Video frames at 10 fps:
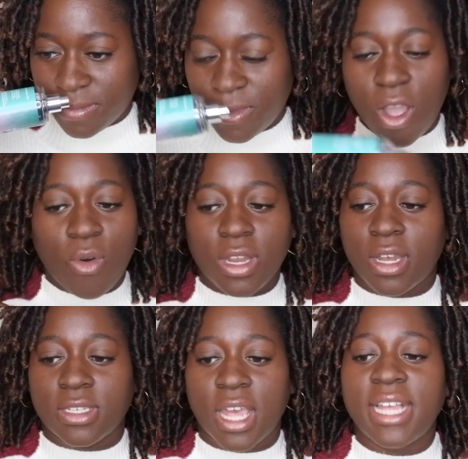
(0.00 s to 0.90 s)
no, it
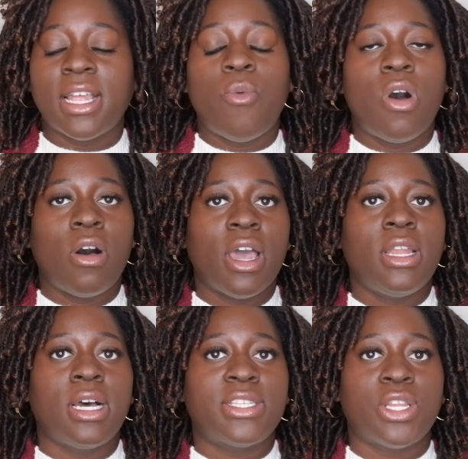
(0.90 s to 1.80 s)
doesn't. It well,
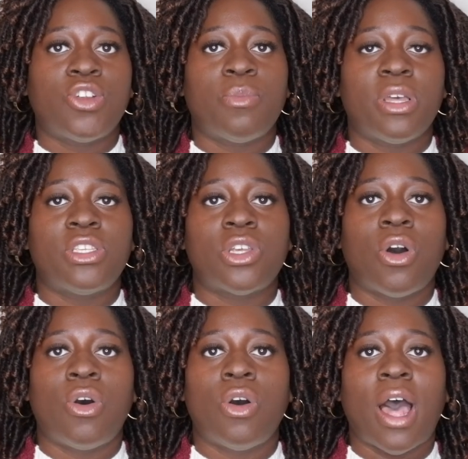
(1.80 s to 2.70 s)
it does a little bit.
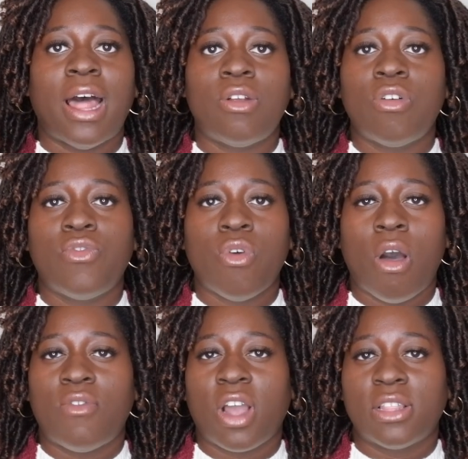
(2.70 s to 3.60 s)
So I don't know if you
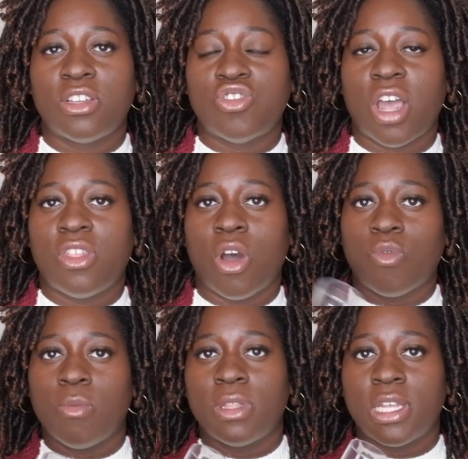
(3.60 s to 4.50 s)
all ever got to try the
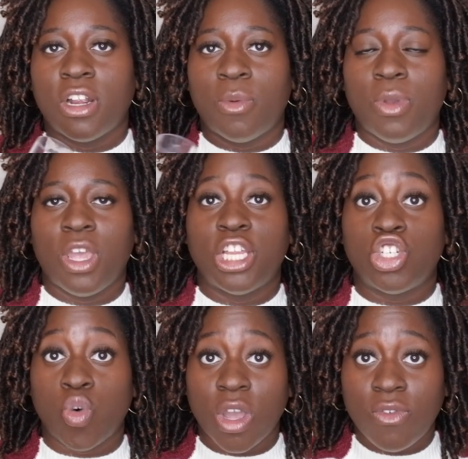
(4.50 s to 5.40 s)
aromatherapy
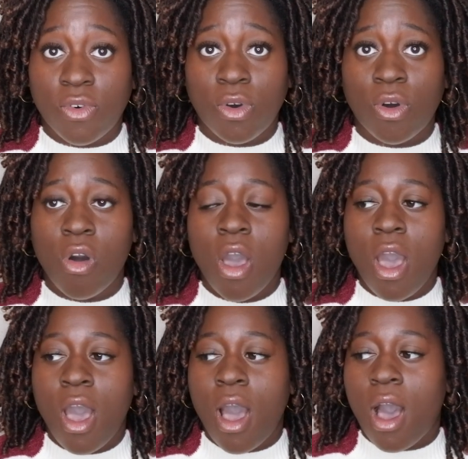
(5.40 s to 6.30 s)
joyful
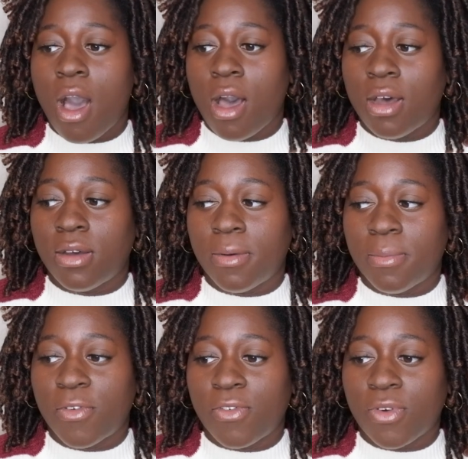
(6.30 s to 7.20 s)

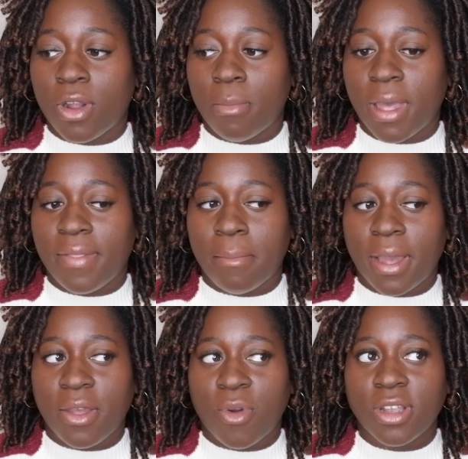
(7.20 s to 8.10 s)
um from Bath and
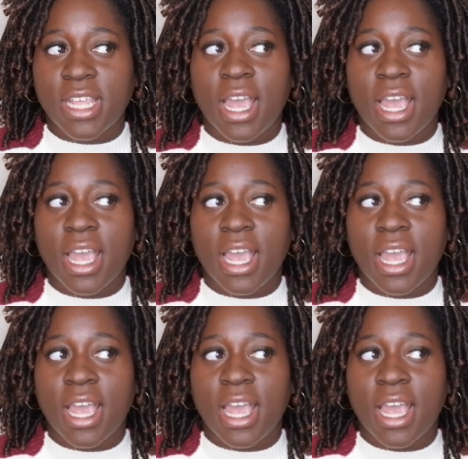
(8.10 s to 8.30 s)
Body Works.